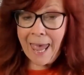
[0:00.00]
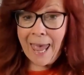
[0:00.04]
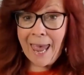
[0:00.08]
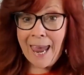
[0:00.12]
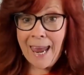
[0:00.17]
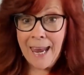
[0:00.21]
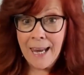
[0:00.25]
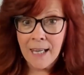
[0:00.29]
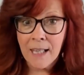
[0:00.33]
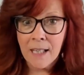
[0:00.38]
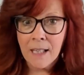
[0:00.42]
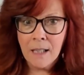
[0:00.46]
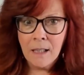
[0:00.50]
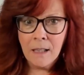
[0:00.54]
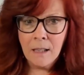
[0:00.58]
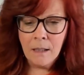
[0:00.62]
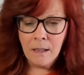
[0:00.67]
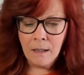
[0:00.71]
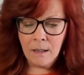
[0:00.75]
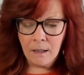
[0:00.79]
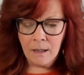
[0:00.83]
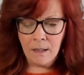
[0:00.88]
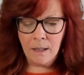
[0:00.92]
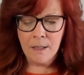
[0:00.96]
Hey,
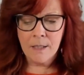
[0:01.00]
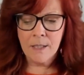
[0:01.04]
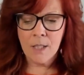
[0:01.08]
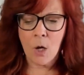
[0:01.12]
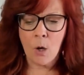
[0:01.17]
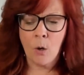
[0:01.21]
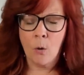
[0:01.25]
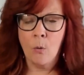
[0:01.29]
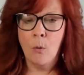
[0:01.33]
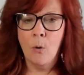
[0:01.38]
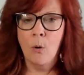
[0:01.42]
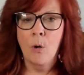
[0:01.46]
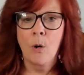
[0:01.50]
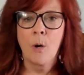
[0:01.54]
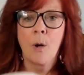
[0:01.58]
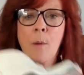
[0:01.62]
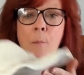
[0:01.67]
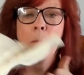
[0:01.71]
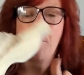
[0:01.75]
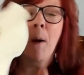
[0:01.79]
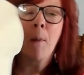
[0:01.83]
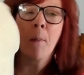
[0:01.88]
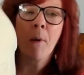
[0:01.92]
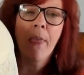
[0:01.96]
so
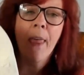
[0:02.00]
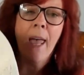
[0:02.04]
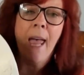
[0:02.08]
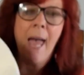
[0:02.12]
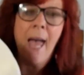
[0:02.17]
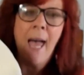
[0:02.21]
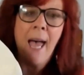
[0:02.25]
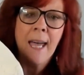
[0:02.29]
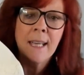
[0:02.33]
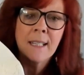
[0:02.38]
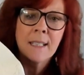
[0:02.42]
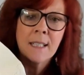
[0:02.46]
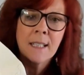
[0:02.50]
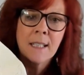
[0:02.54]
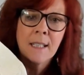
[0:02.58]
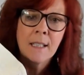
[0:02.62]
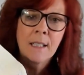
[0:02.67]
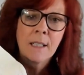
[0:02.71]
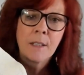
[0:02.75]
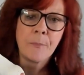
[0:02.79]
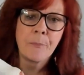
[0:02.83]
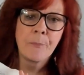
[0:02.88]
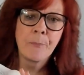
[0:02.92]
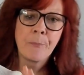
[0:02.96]
remember the hat?
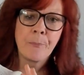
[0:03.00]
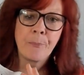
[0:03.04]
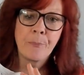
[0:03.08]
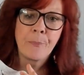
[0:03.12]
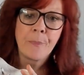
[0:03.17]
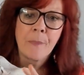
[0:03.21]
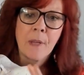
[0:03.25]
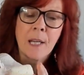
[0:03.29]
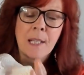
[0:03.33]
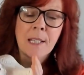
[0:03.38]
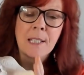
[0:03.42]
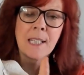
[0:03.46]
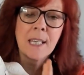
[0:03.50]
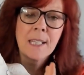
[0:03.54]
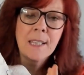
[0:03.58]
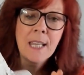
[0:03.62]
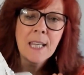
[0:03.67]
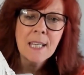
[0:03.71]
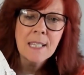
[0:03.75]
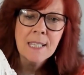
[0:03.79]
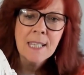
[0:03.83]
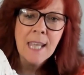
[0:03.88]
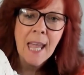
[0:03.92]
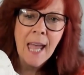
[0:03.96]
Did
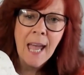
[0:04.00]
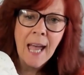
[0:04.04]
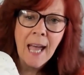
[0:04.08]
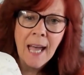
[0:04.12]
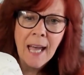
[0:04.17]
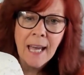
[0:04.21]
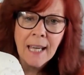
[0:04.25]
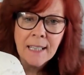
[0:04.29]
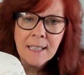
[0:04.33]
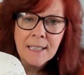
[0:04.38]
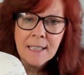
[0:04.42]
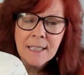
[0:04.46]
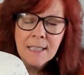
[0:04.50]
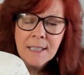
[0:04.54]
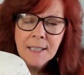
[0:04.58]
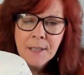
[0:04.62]
this hat